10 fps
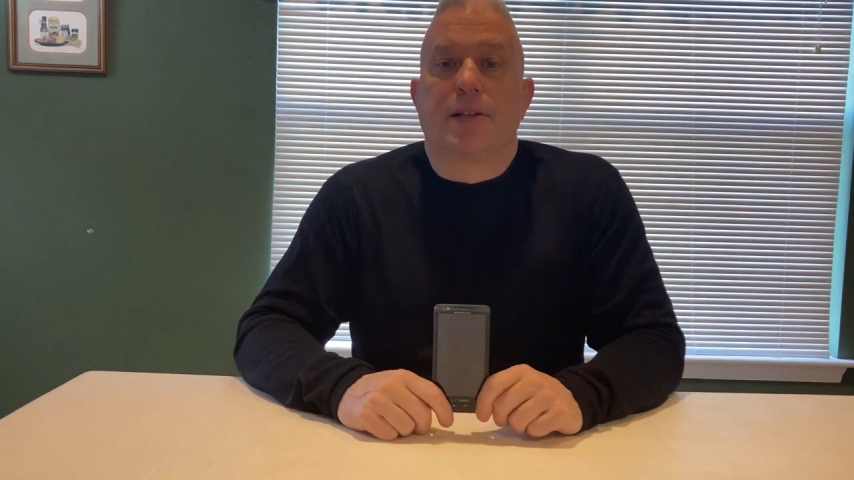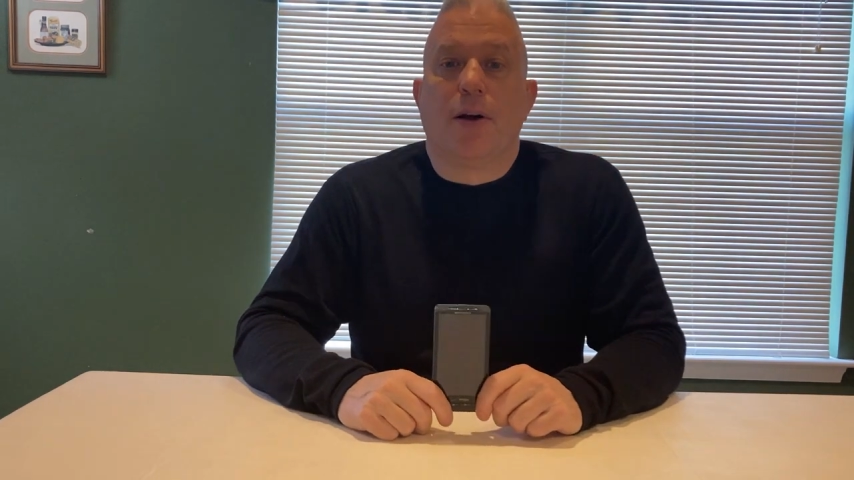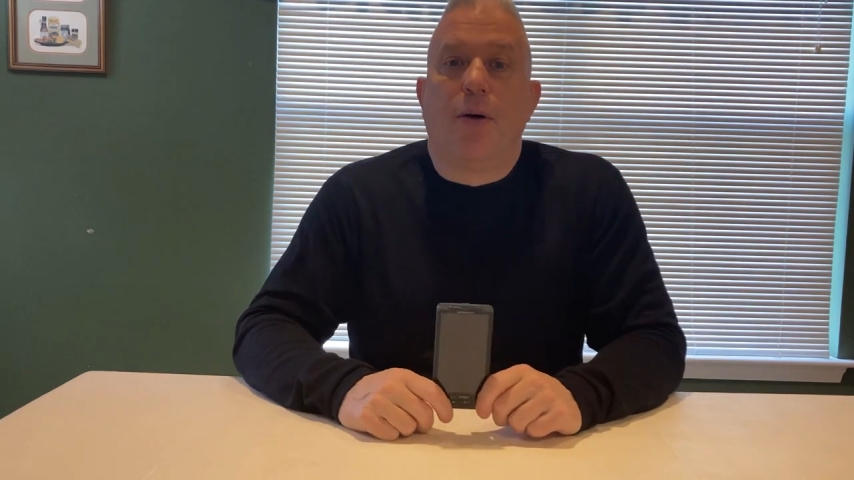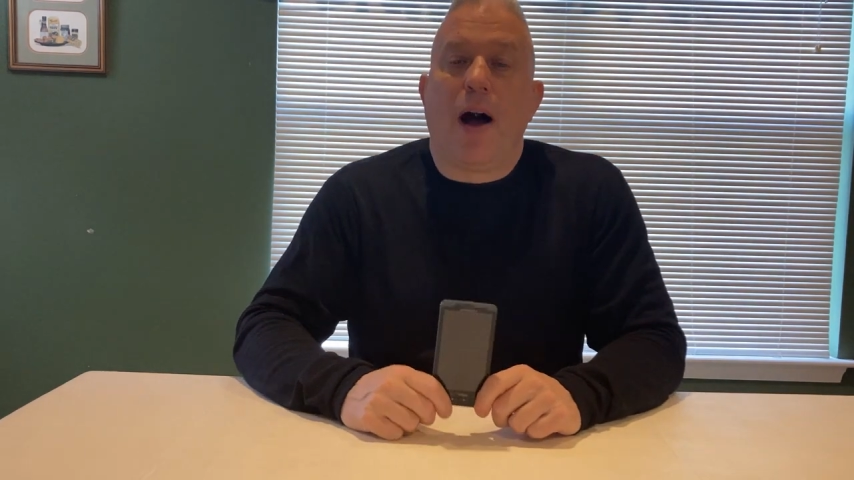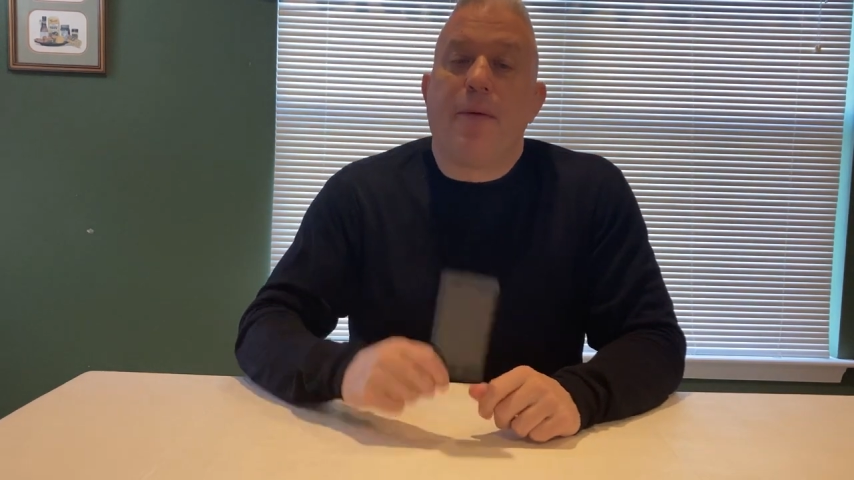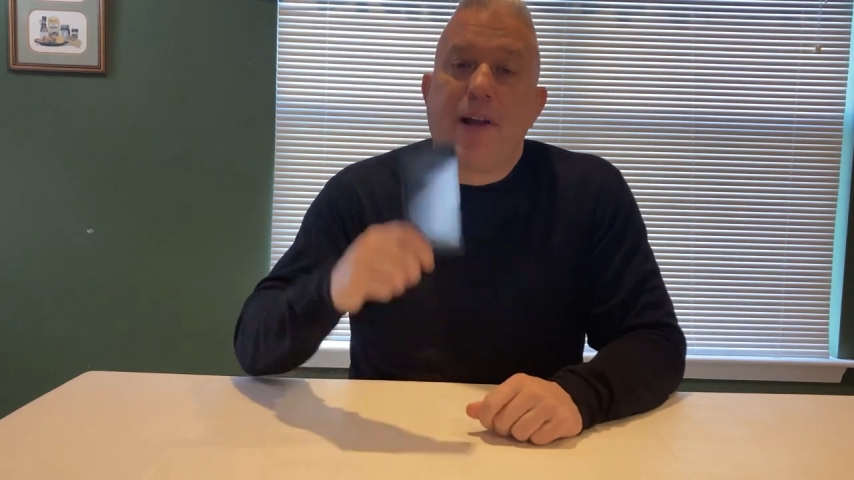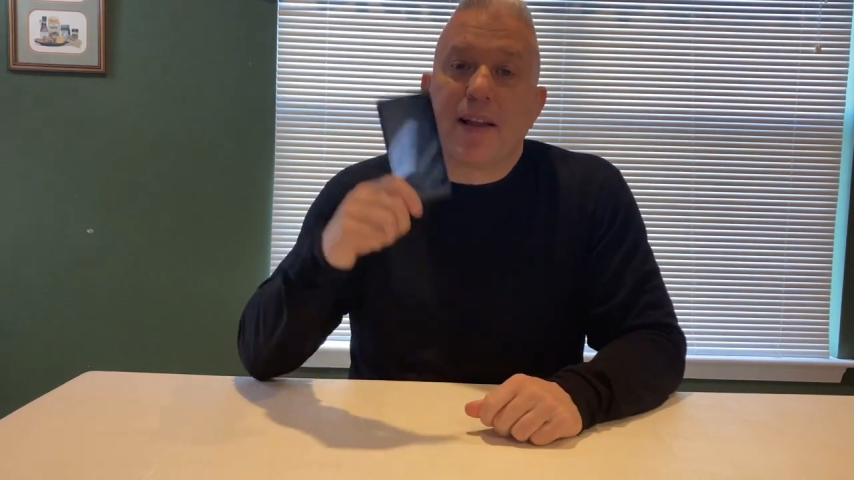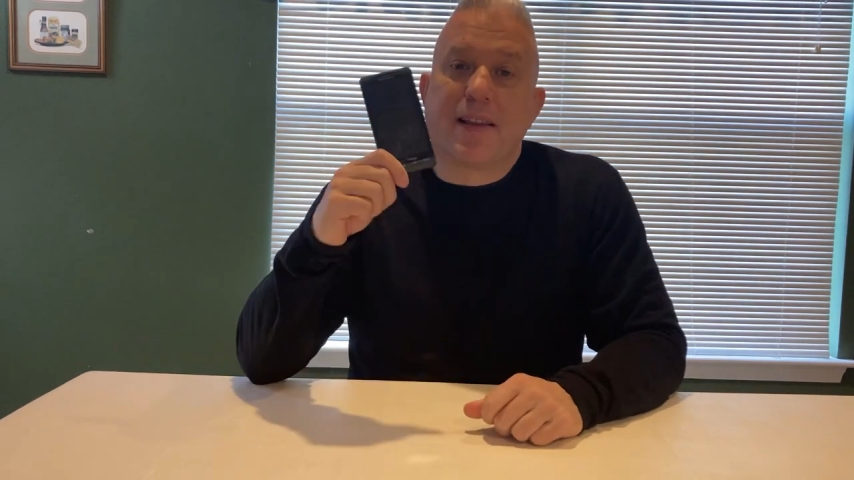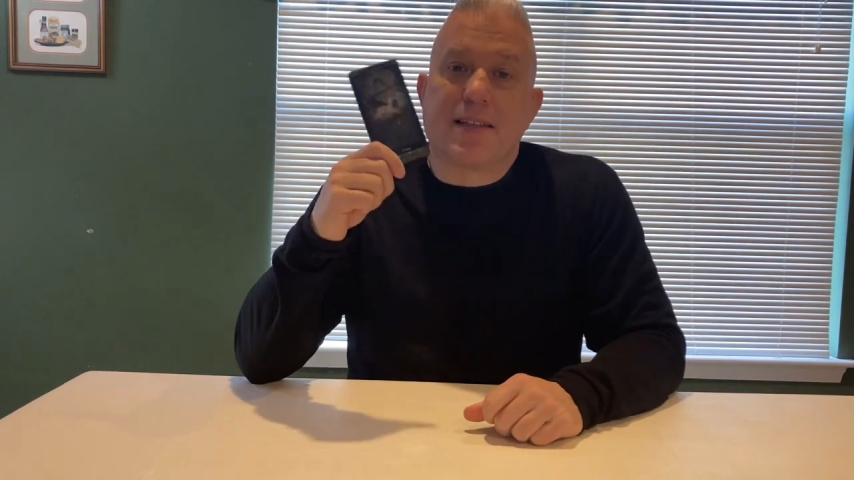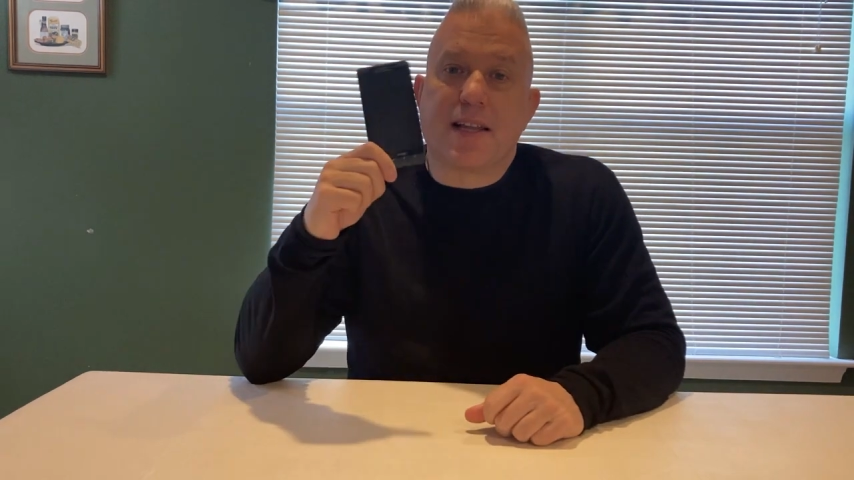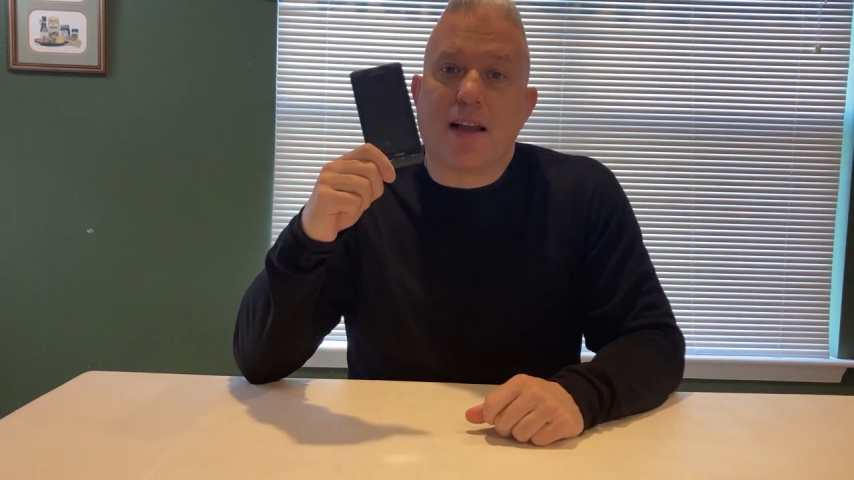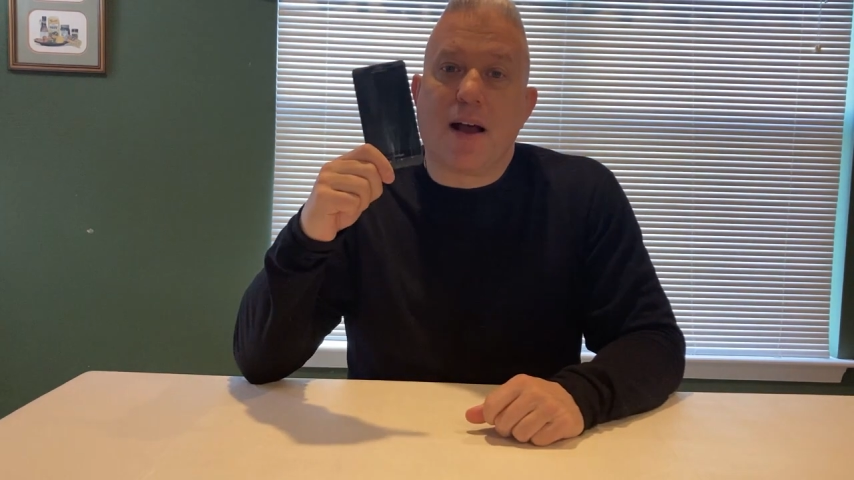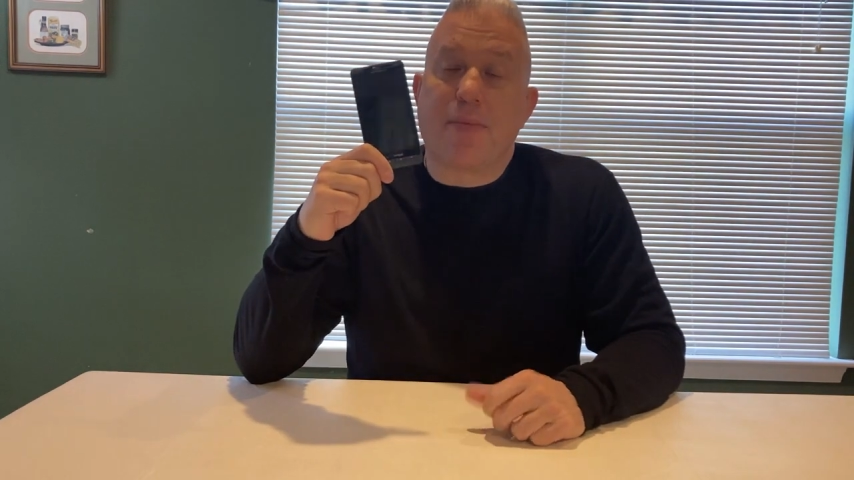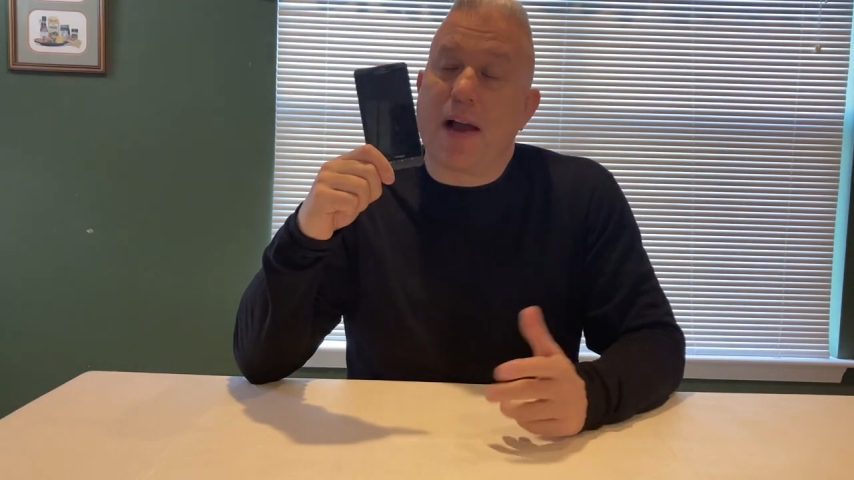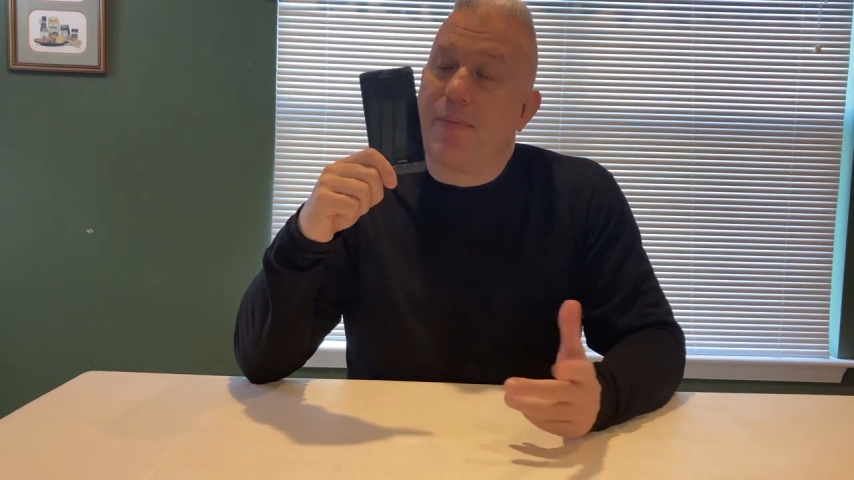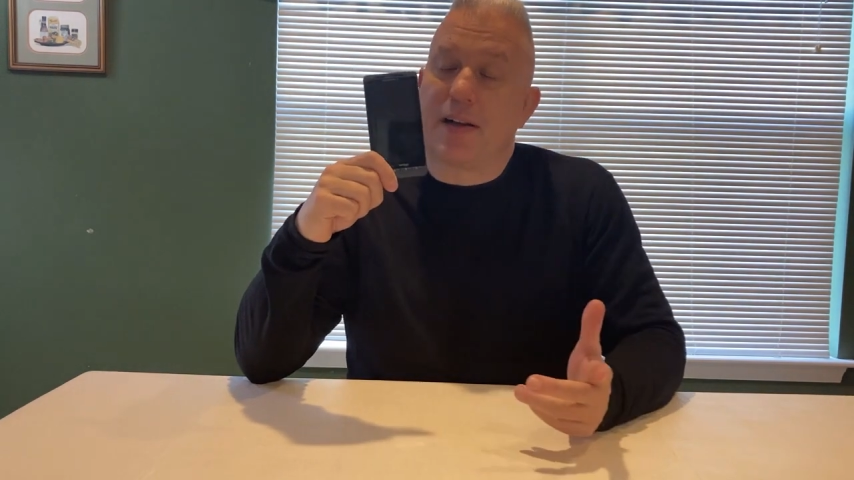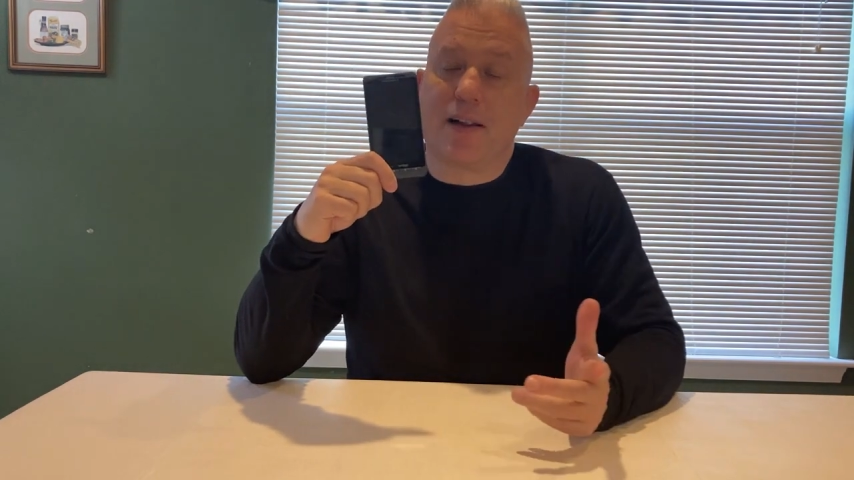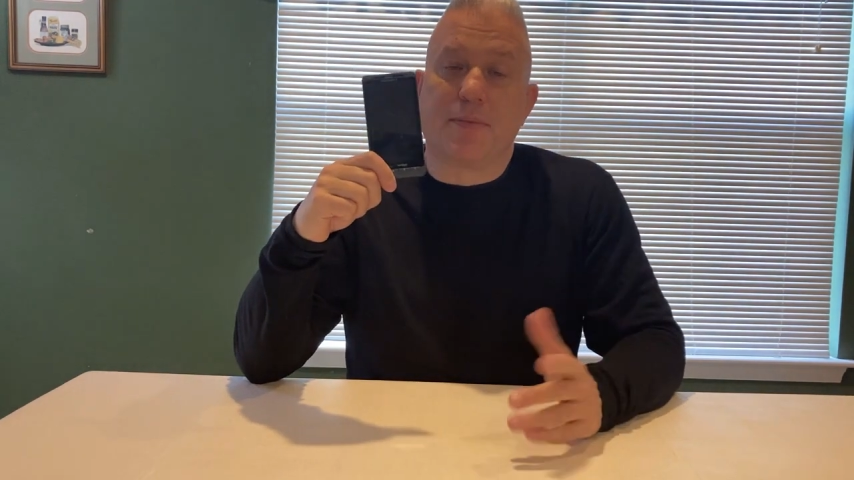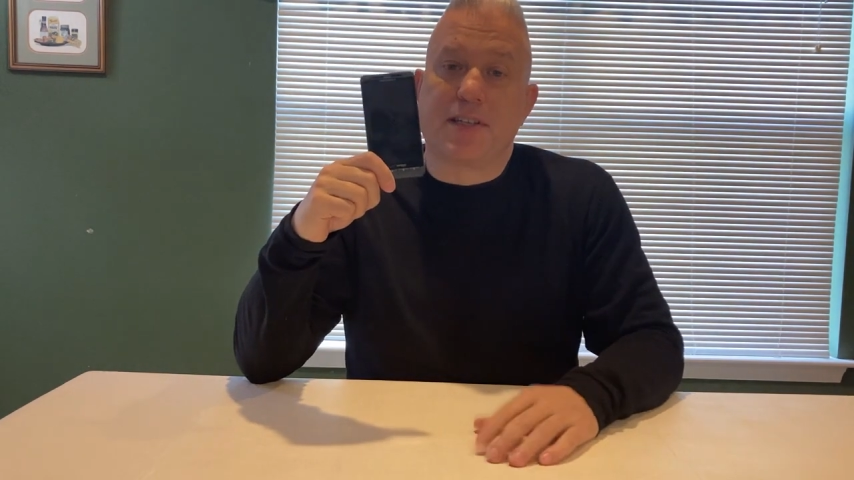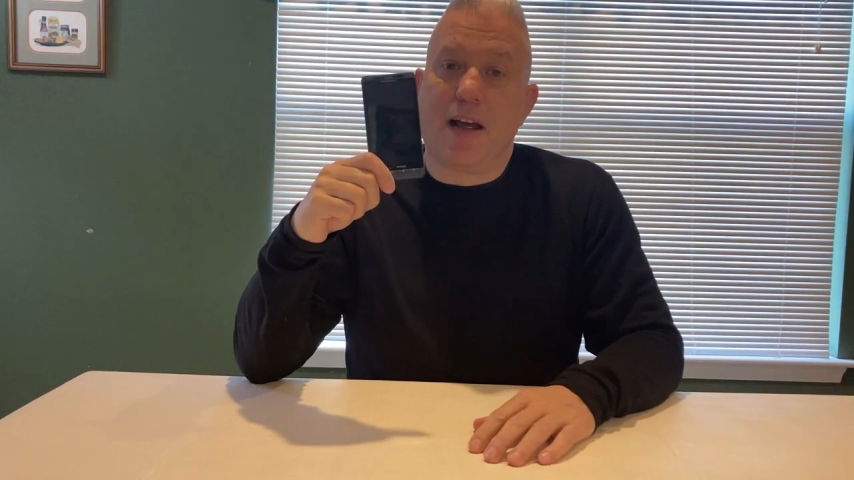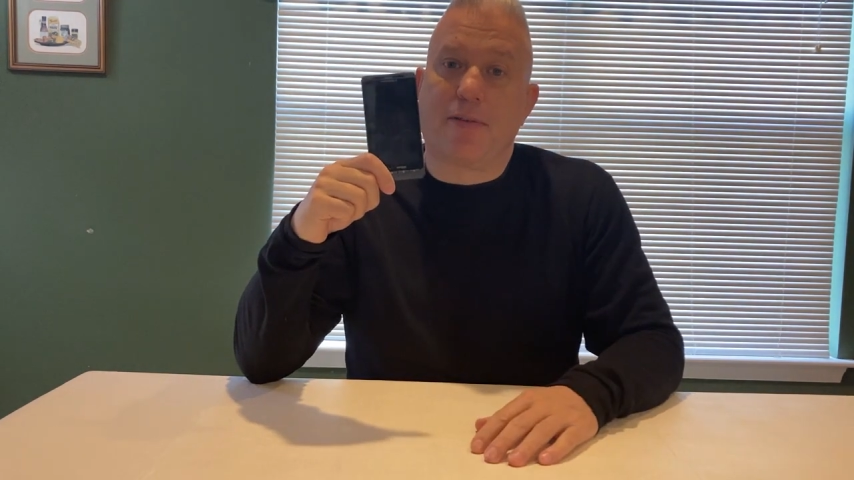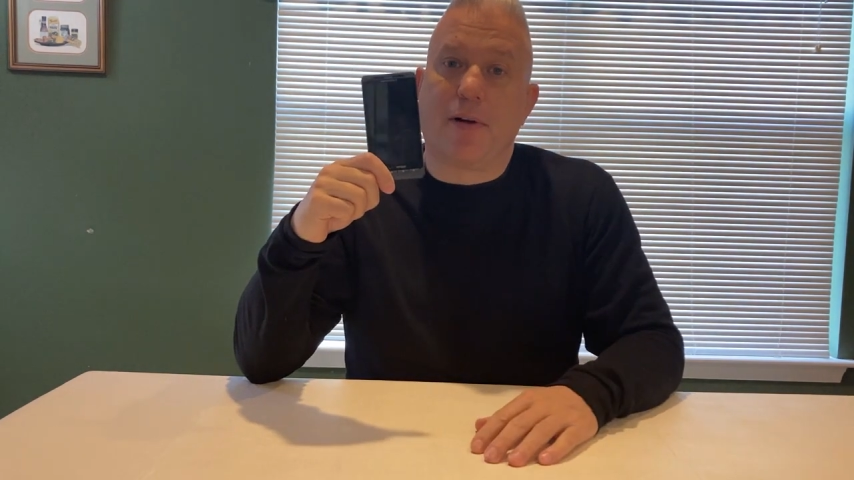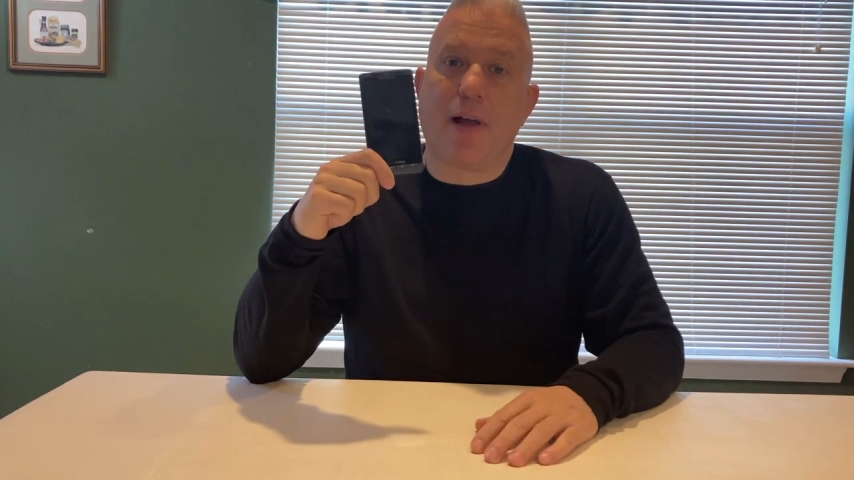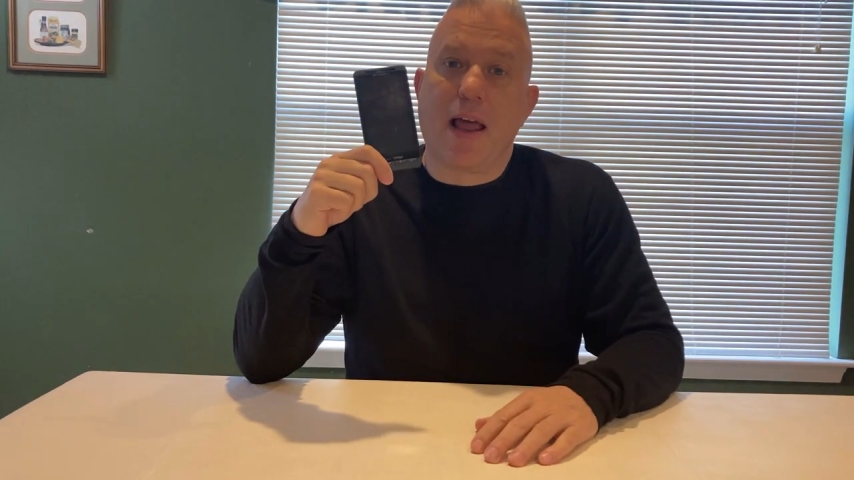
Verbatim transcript: so I picked this thing up, I picked up several,